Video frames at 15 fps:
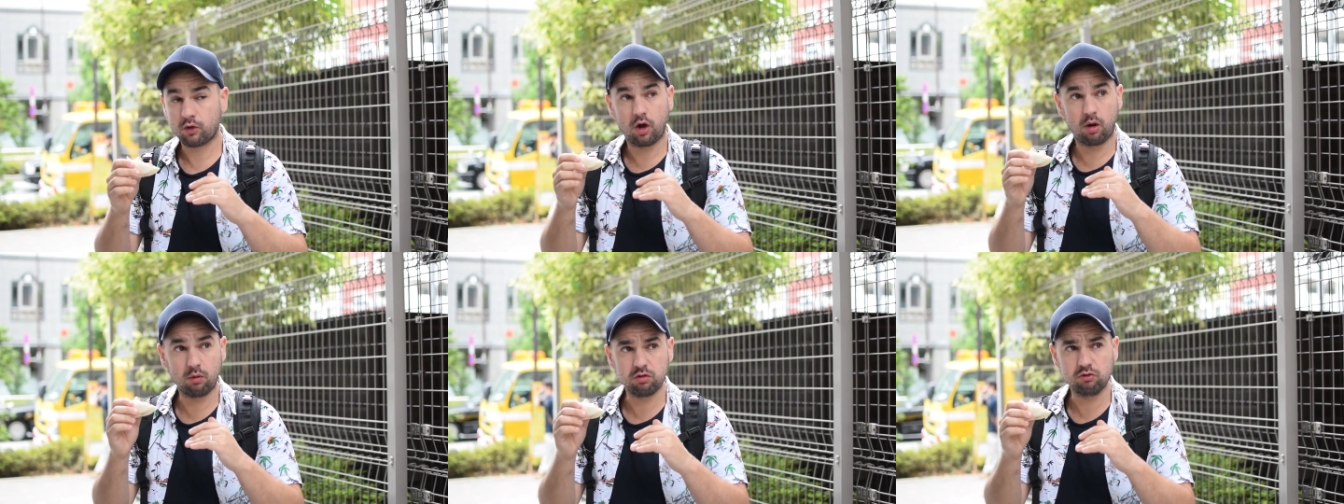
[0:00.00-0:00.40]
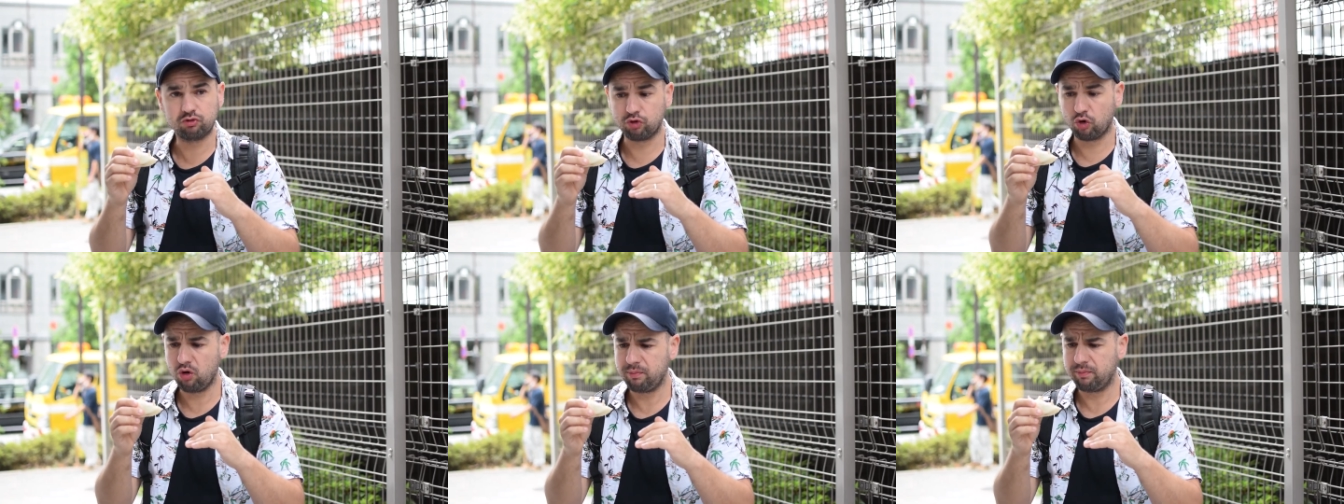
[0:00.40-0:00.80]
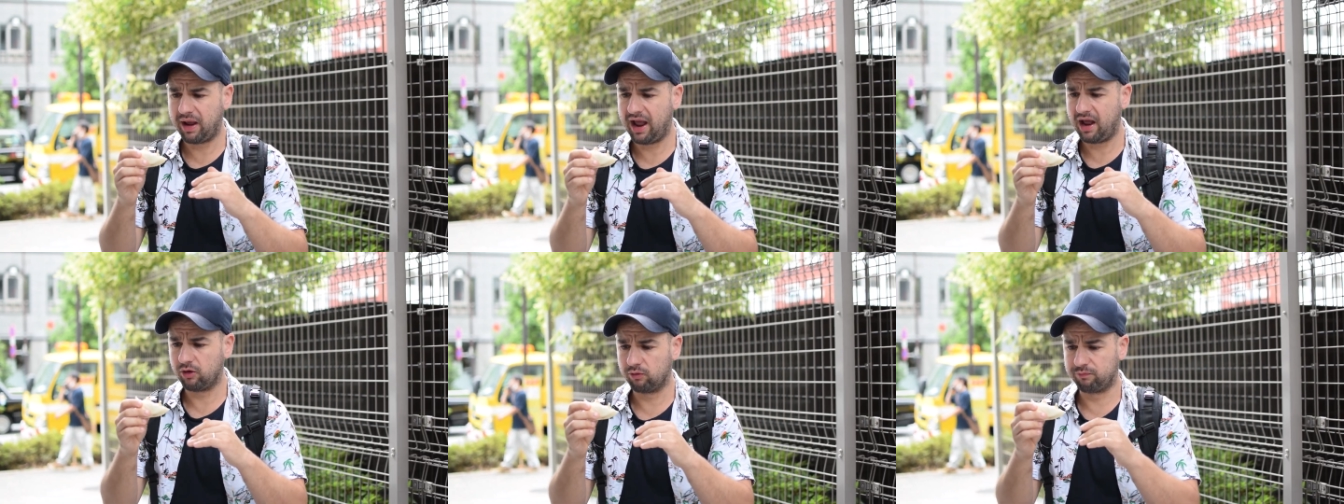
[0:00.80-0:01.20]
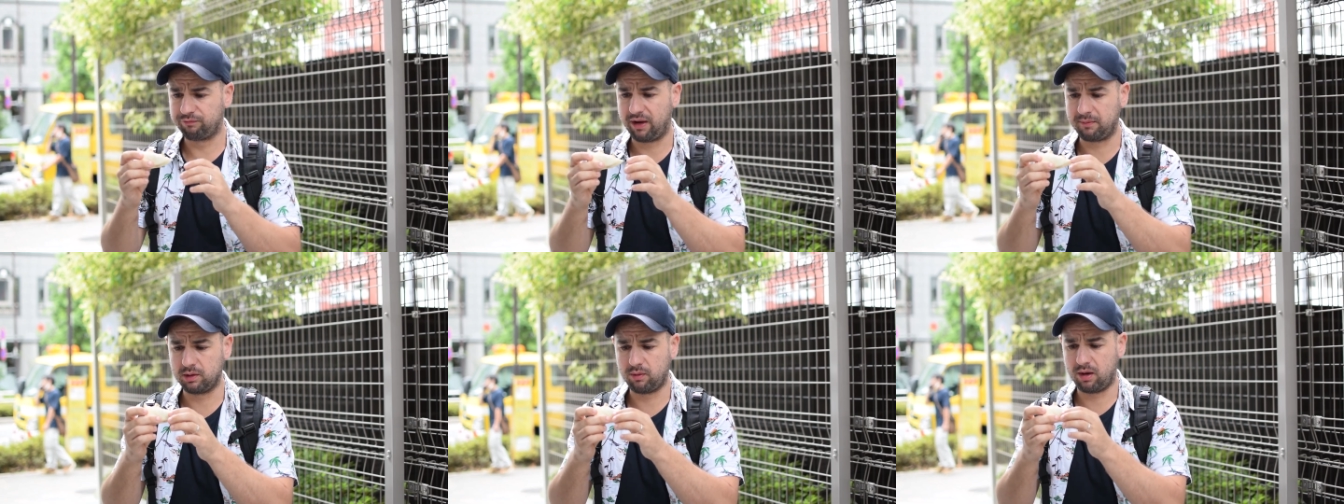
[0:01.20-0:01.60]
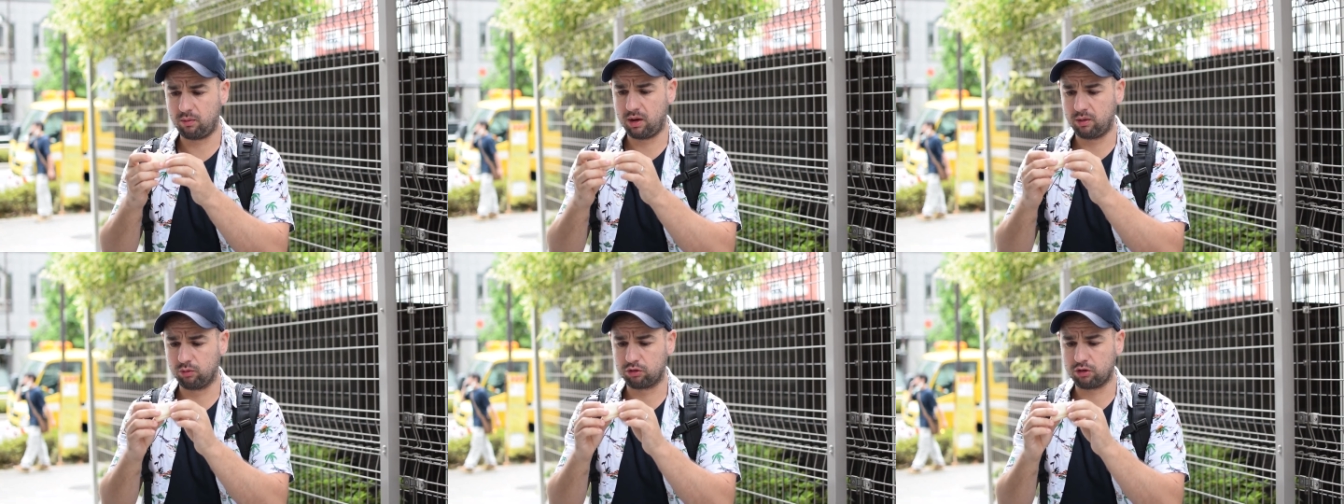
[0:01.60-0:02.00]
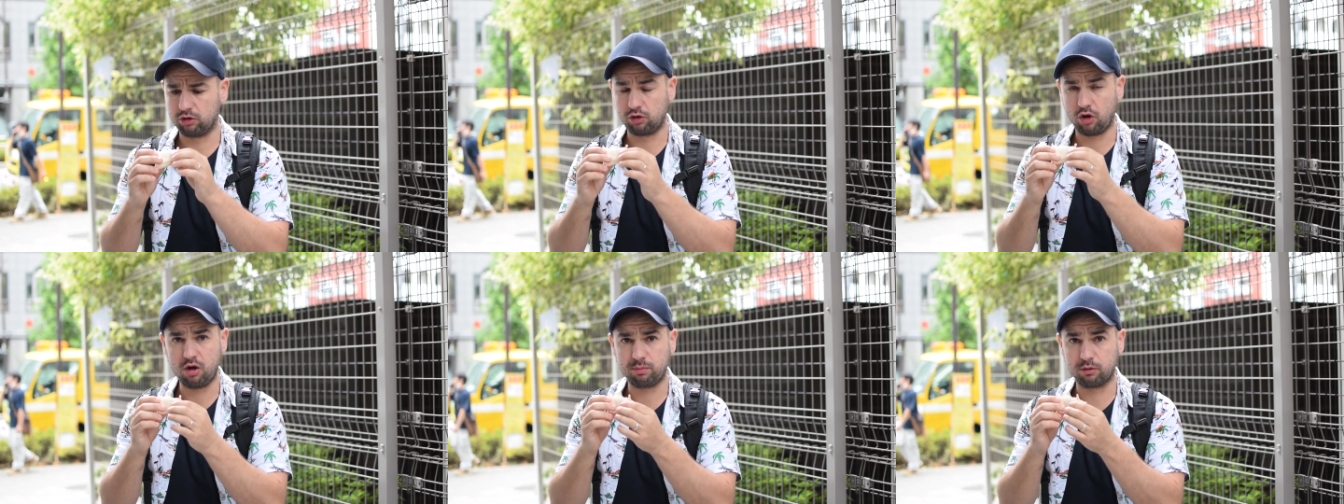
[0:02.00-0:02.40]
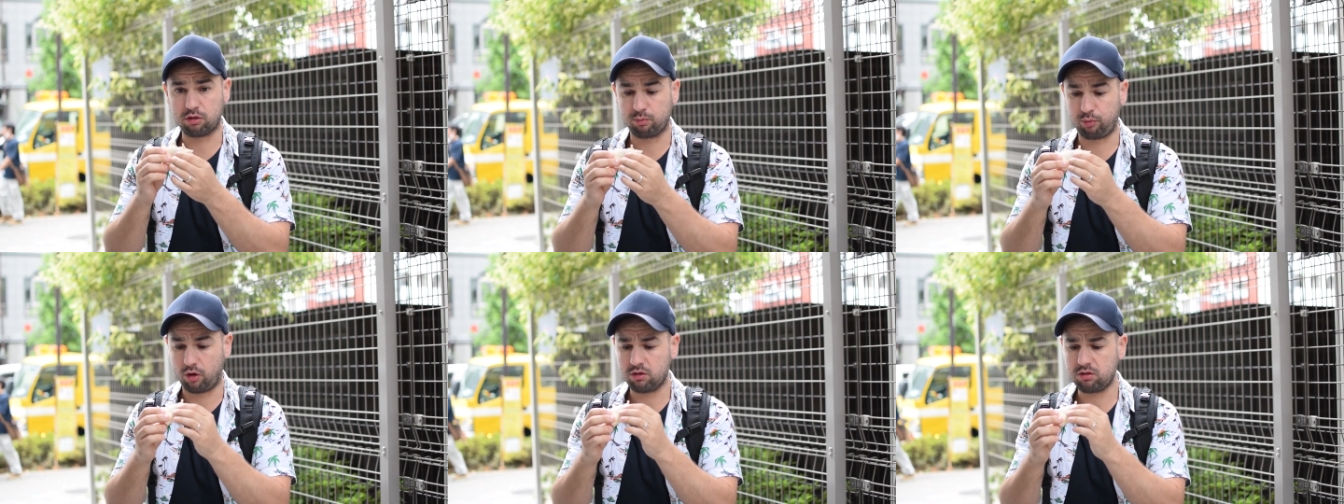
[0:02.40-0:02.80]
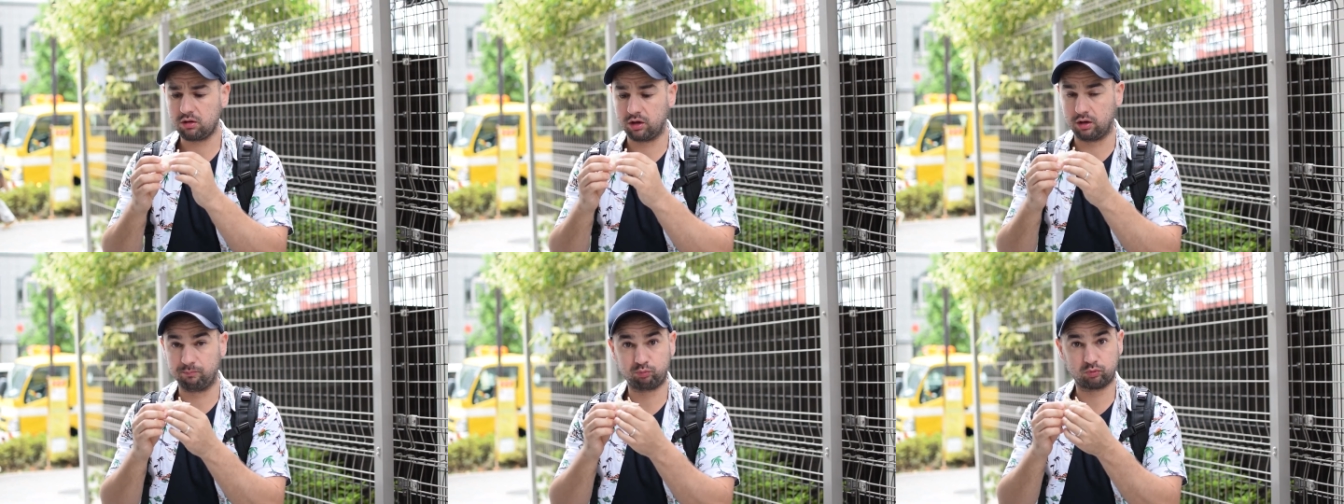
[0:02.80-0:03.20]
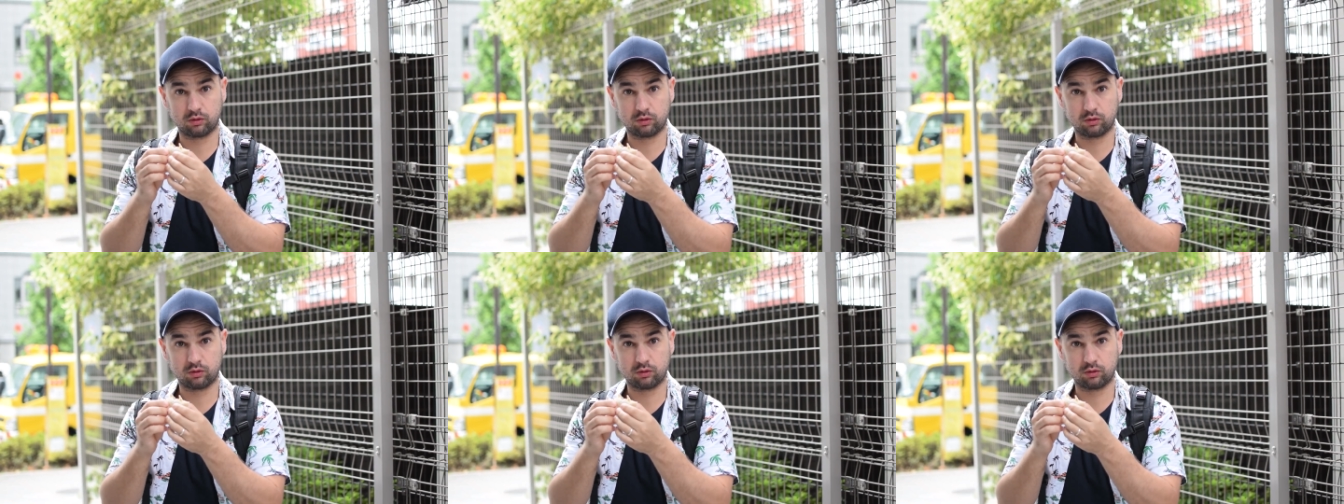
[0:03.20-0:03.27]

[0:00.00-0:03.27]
I wasn't sure how the Family Mart one was going to go, but surprisingly,